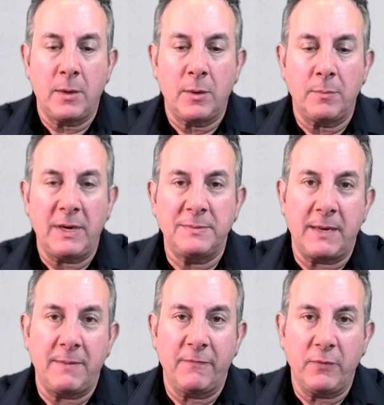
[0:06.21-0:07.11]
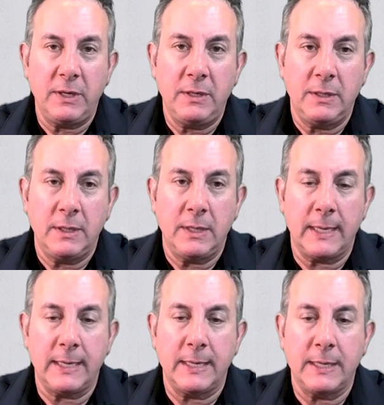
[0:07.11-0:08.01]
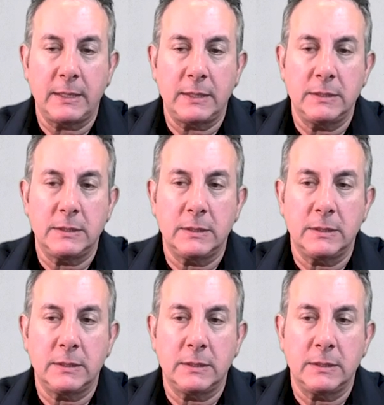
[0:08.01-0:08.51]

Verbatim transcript: My name is Adam Freed and